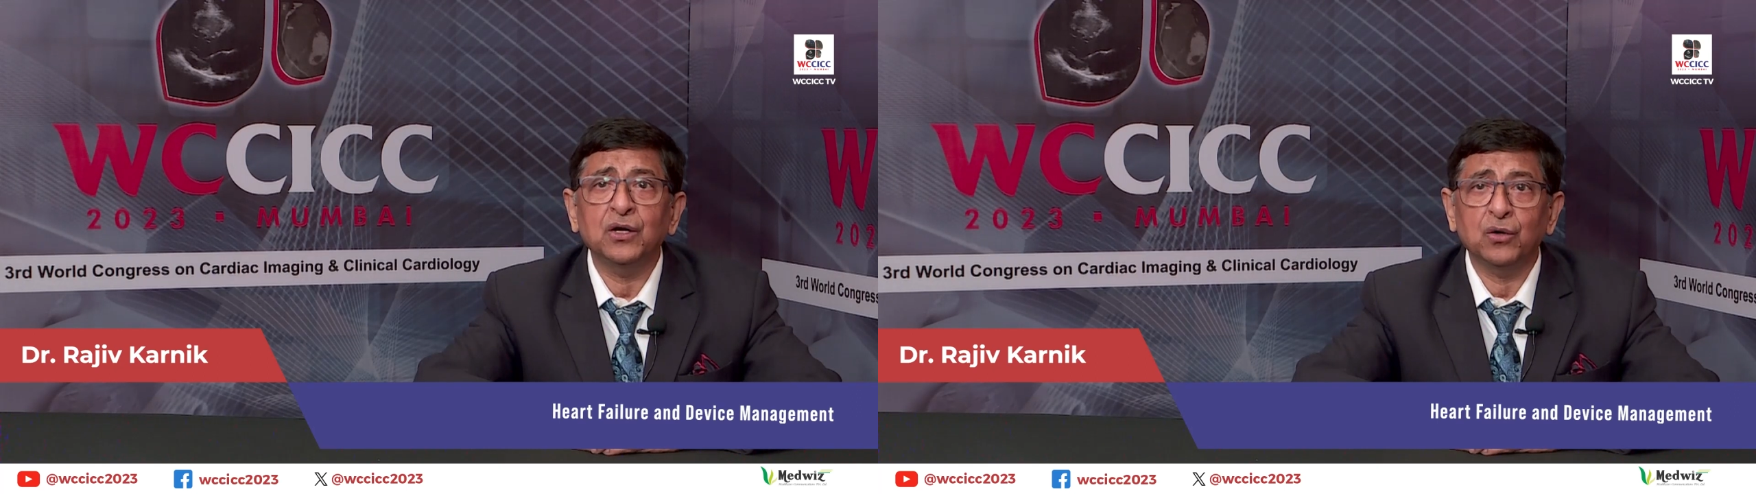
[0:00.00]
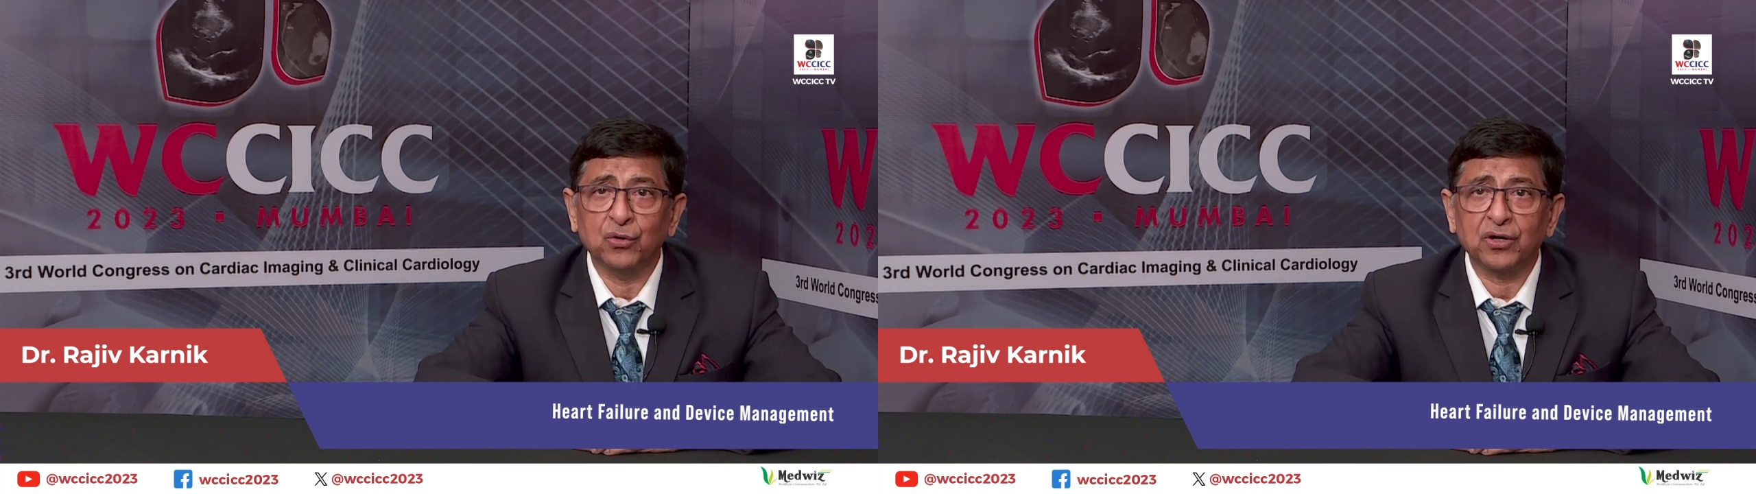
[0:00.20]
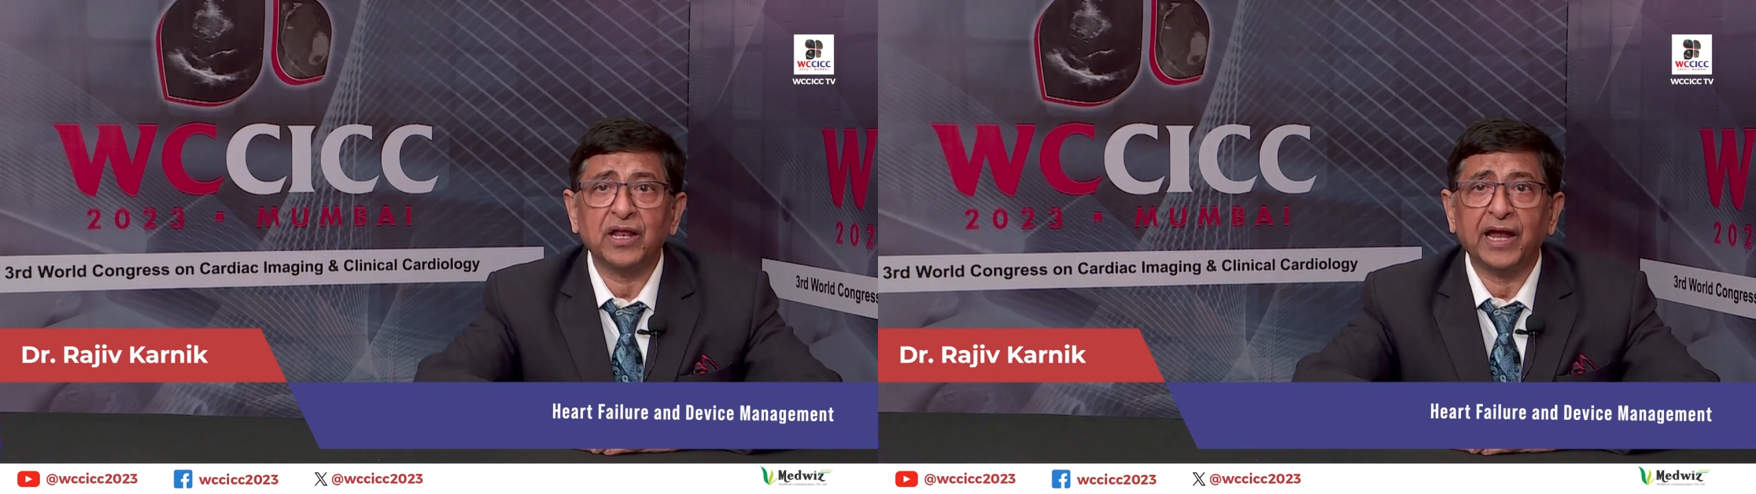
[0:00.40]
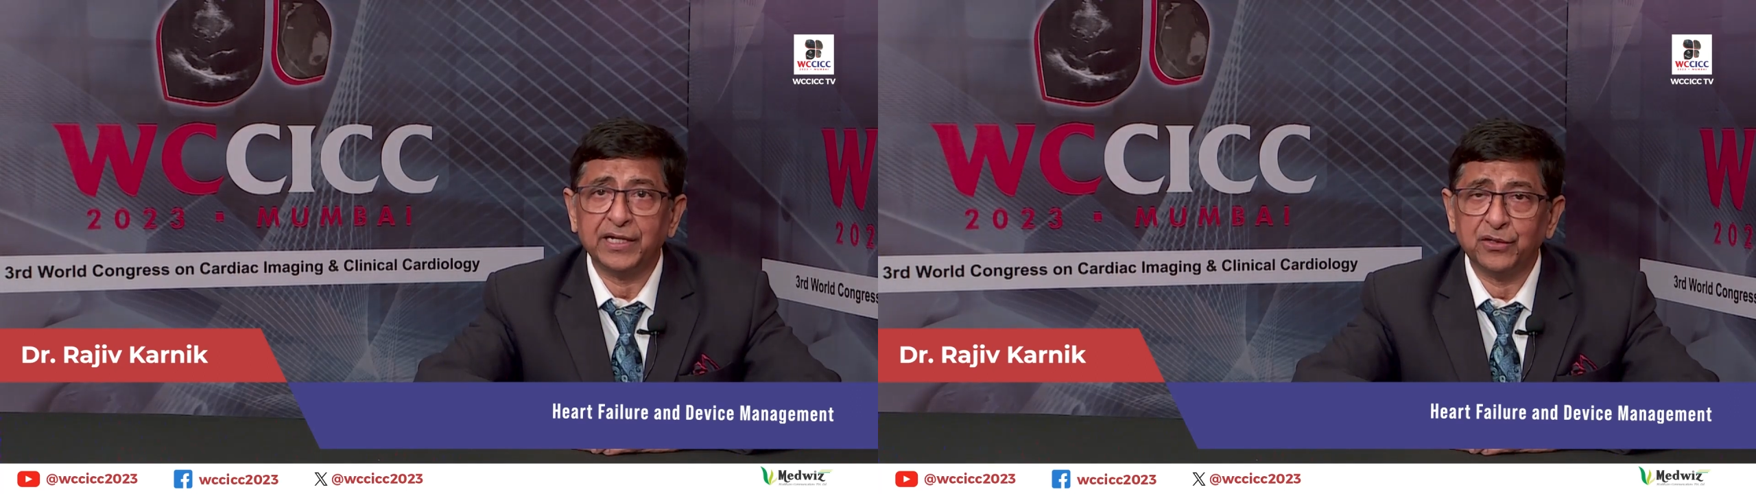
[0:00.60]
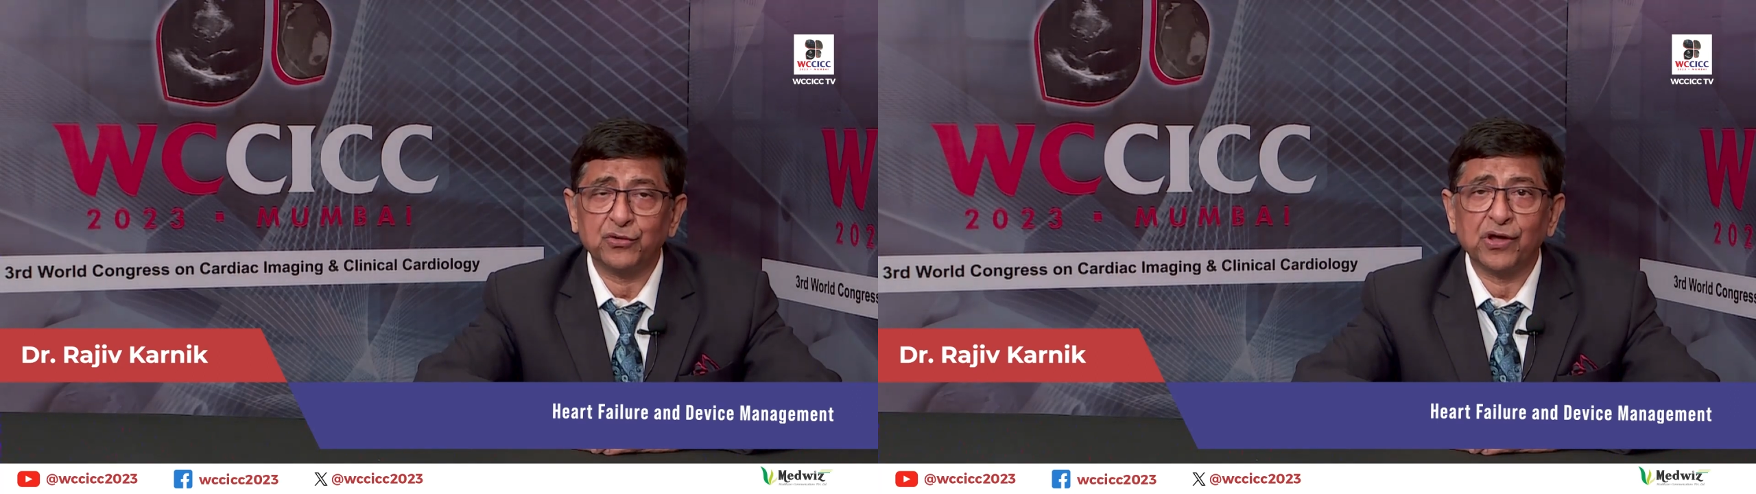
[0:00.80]
oral
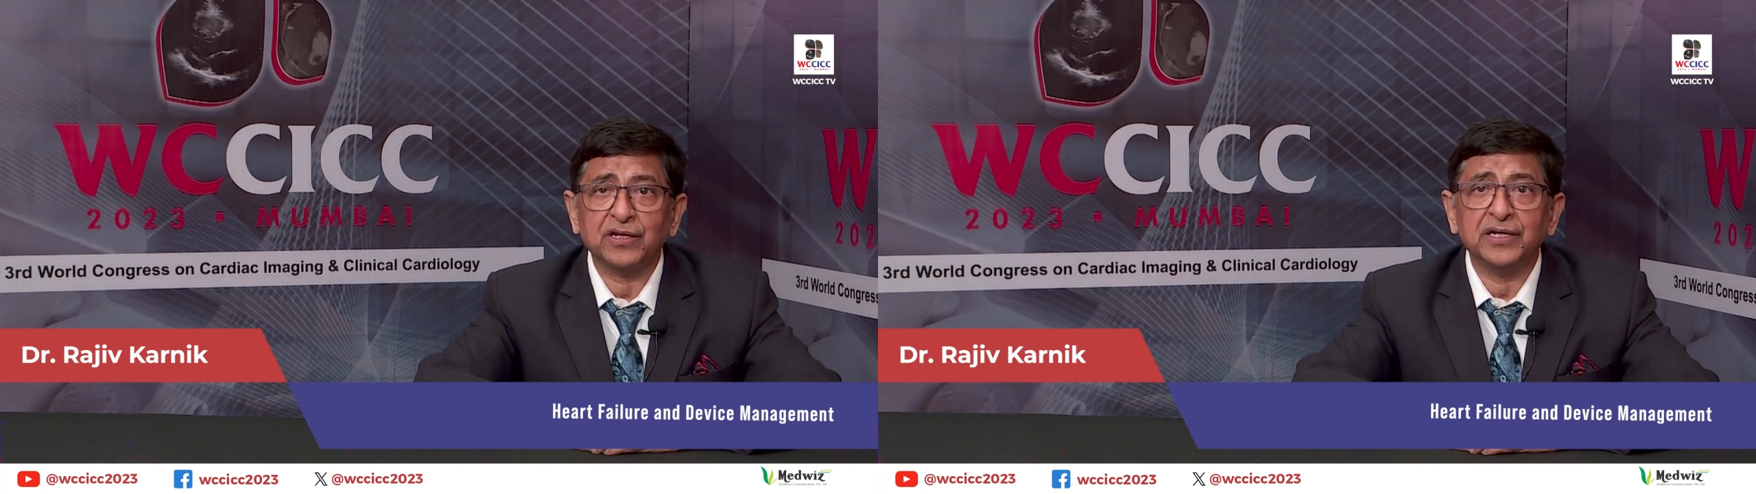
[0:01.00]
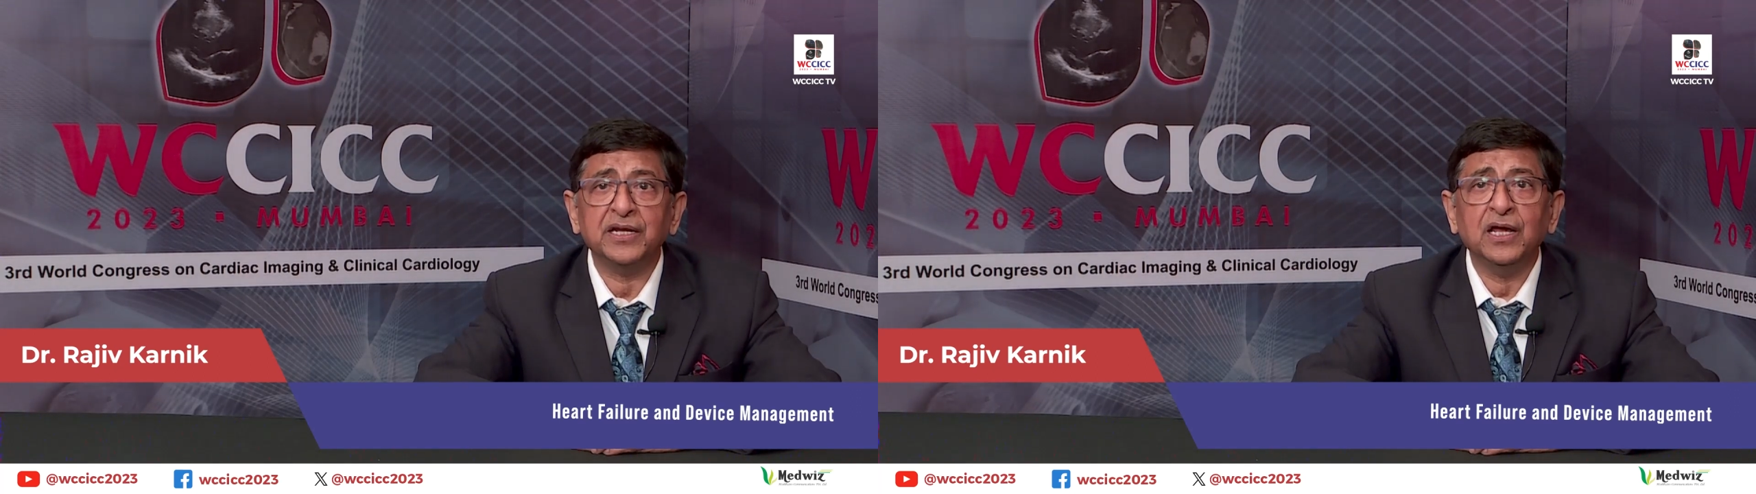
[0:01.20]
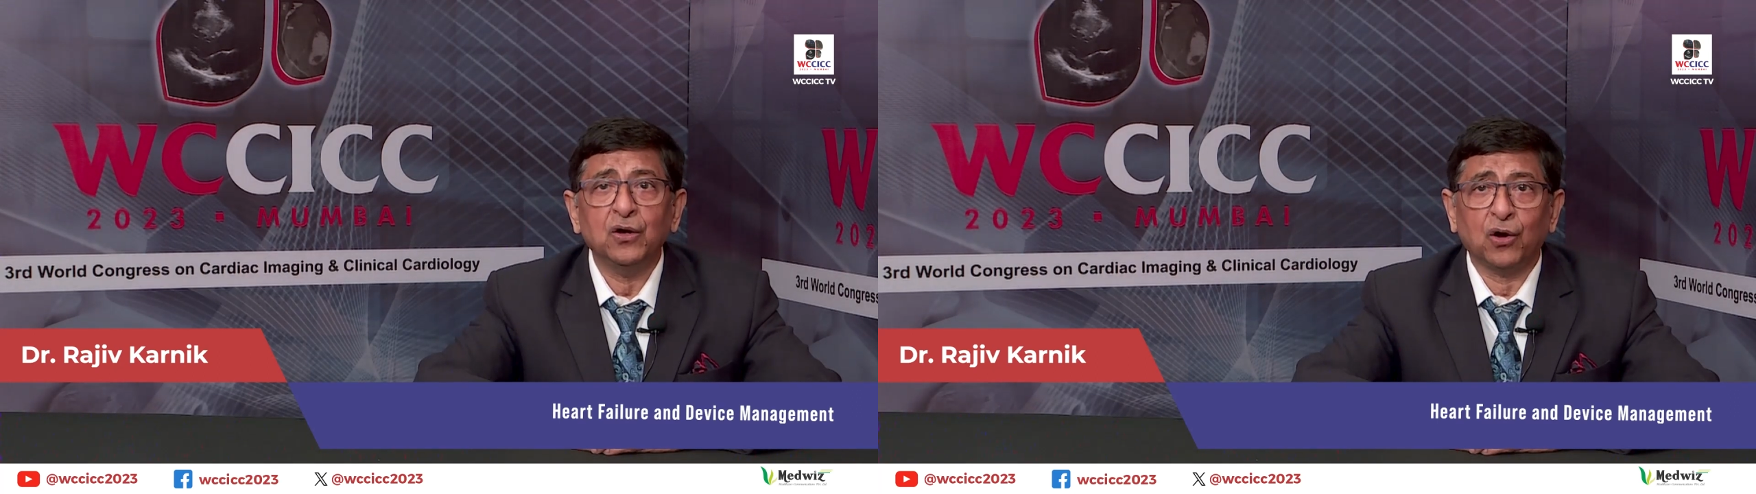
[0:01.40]
anticoagulant